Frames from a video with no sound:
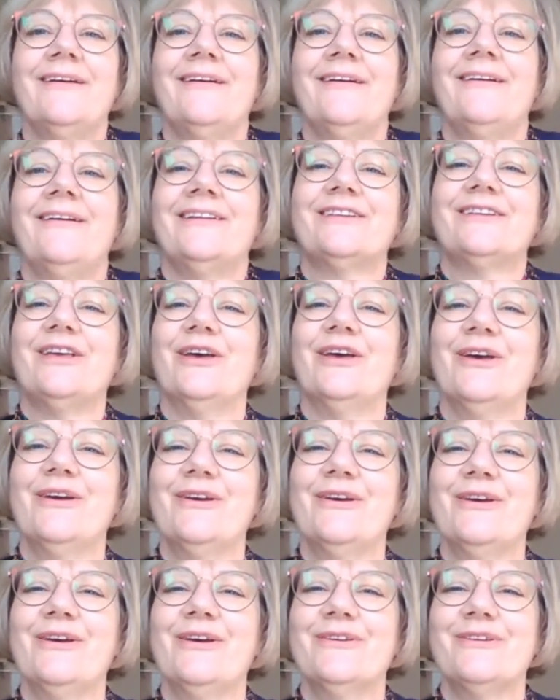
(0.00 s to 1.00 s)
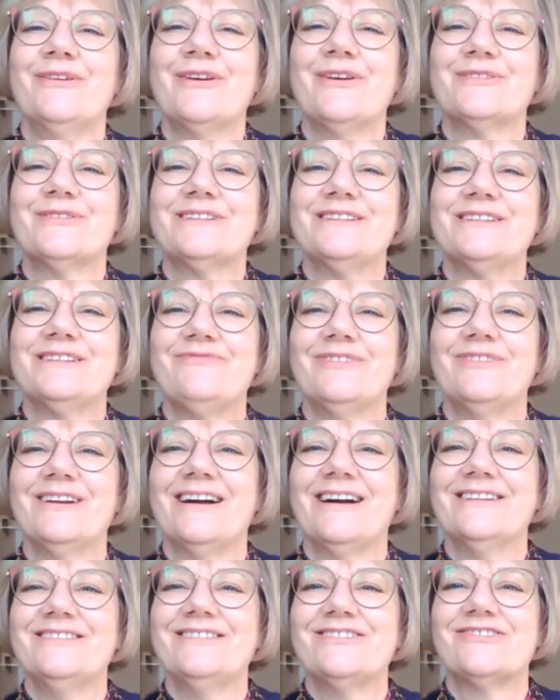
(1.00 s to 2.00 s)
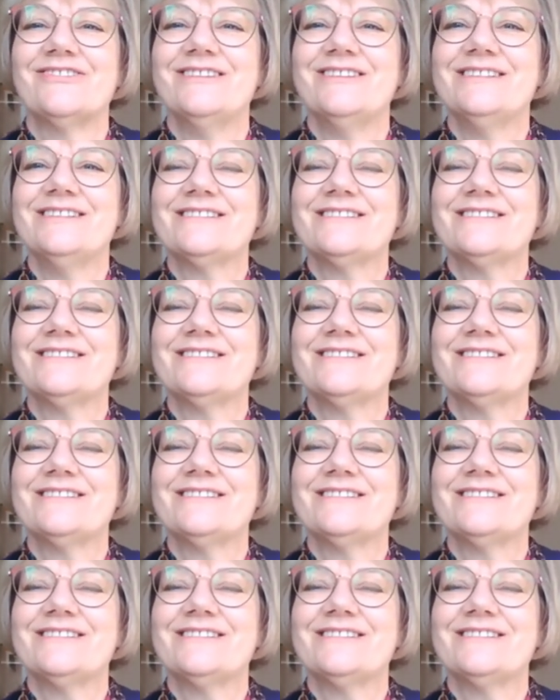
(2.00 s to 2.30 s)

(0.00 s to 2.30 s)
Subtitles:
Your different countries